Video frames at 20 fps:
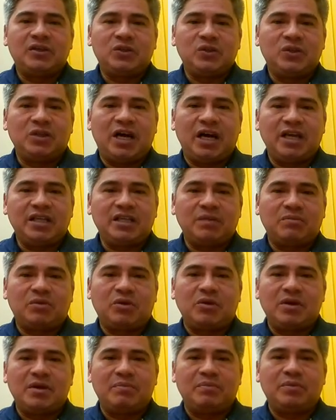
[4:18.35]
Tonight I'll
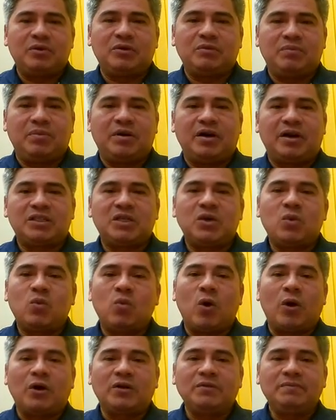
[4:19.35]
probably put part
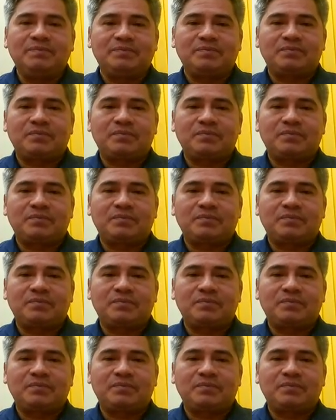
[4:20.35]
1,